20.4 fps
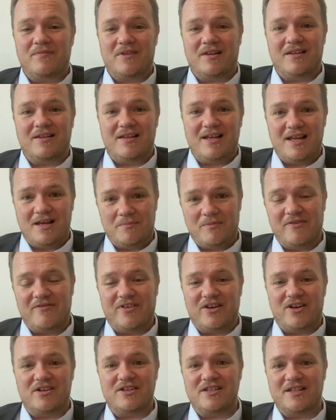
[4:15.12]
Liga
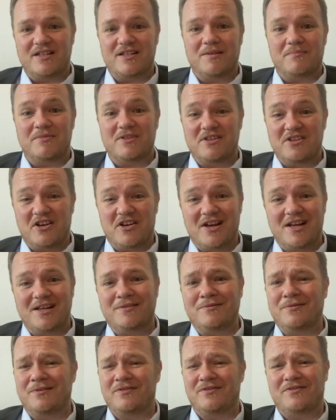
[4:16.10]
Privada number
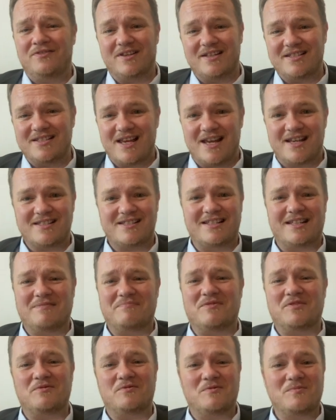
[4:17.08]
9, fantastic.
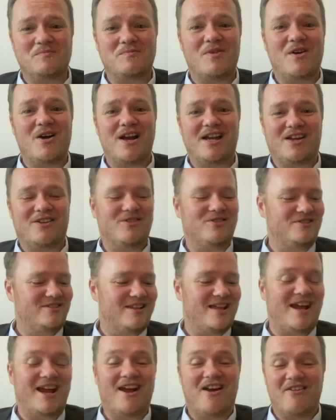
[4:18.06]
But my God,
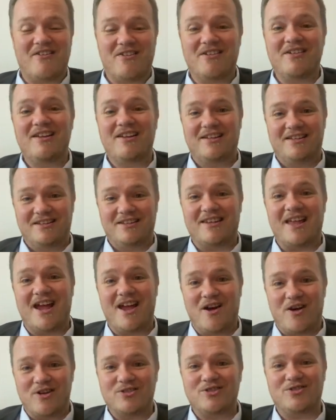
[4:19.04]
they
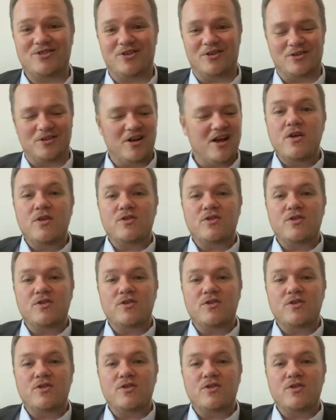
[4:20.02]
are strong.